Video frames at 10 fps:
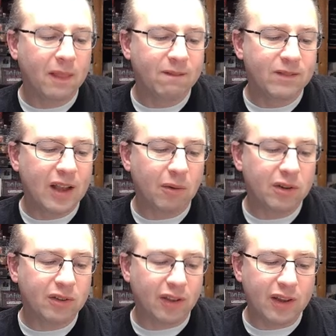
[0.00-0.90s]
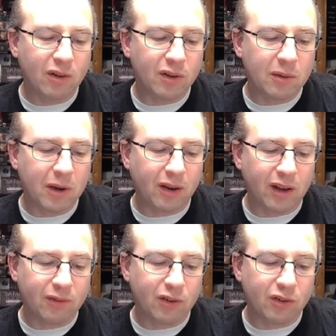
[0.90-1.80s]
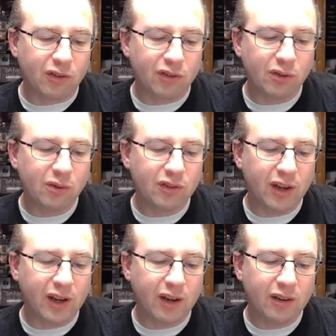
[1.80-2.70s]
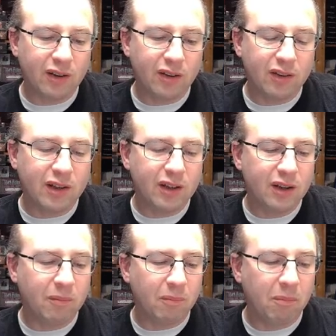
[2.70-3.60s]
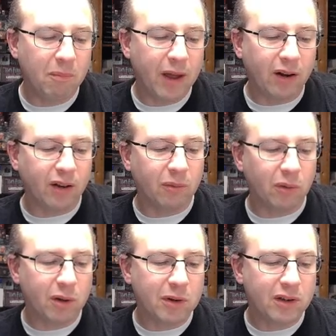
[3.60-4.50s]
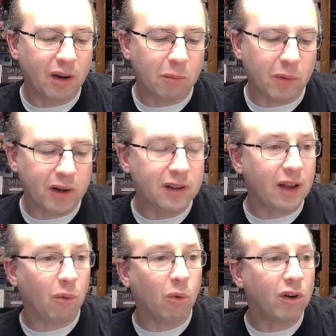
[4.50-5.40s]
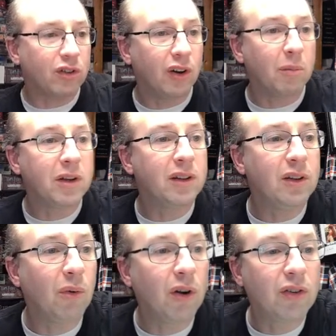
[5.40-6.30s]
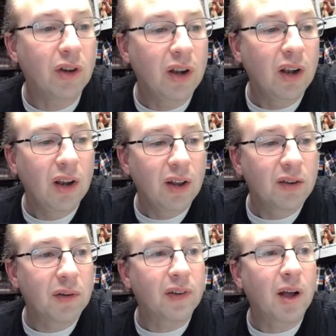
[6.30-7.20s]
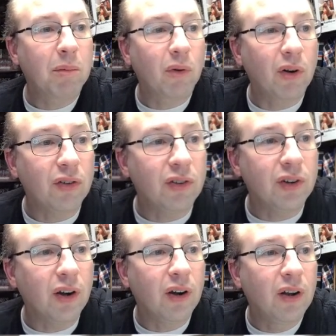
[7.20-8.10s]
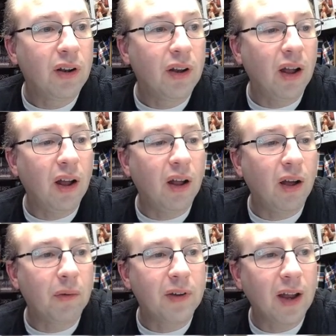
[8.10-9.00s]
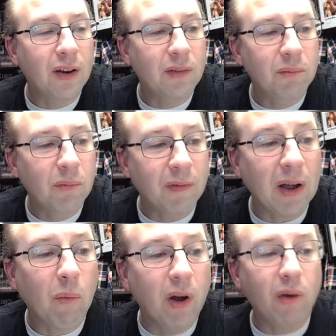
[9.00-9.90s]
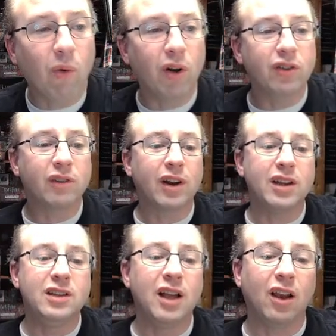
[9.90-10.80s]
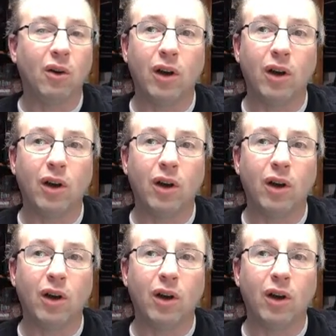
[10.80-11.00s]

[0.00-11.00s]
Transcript: Now we're just, I think the only thing we got left is her shoes and the metal, and we're going to be done. But we're going to get that orange in there. I'm going to get the orange. So there are a couple oranges here. I've got I've got one orange and I've got a yellow.